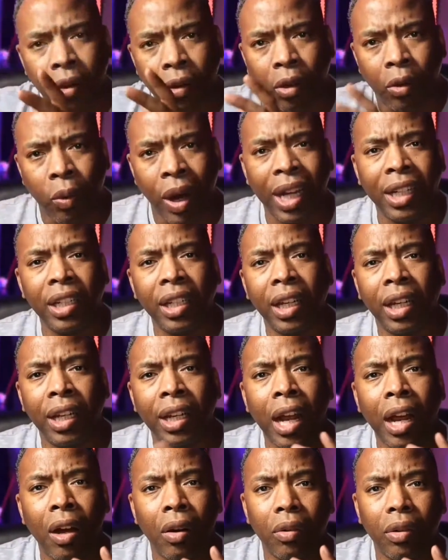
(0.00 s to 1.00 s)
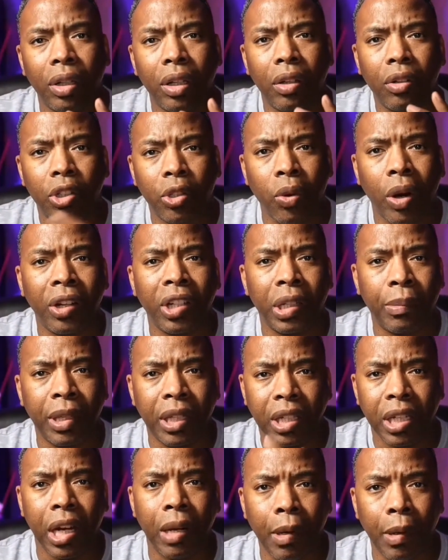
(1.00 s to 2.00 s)
you're grinding it out, trying to
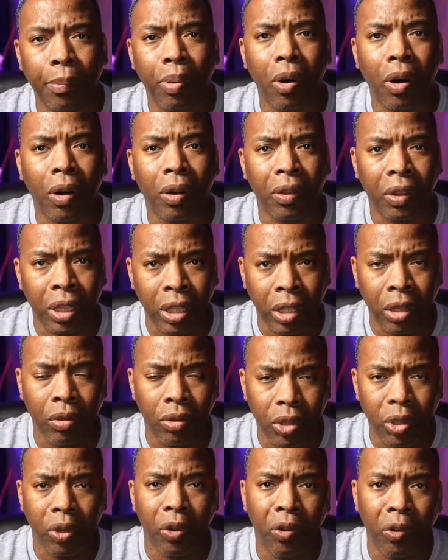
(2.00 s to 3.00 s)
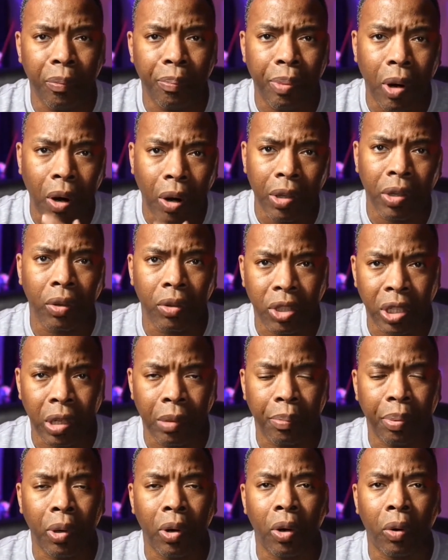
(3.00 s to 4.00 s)
become a part of the YouTube
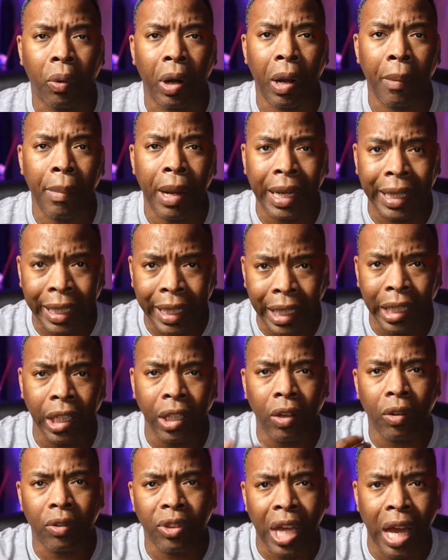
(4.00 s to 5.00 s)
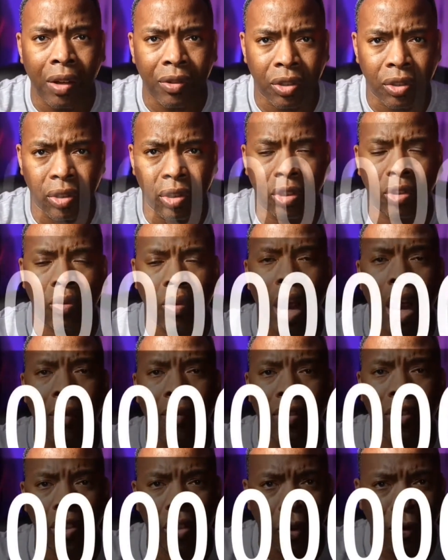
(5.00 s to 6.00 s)
partnership program by getting your 1,000
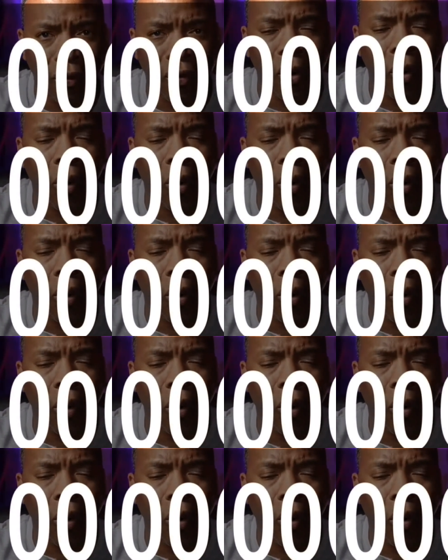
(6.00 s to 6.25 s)
subscribers and your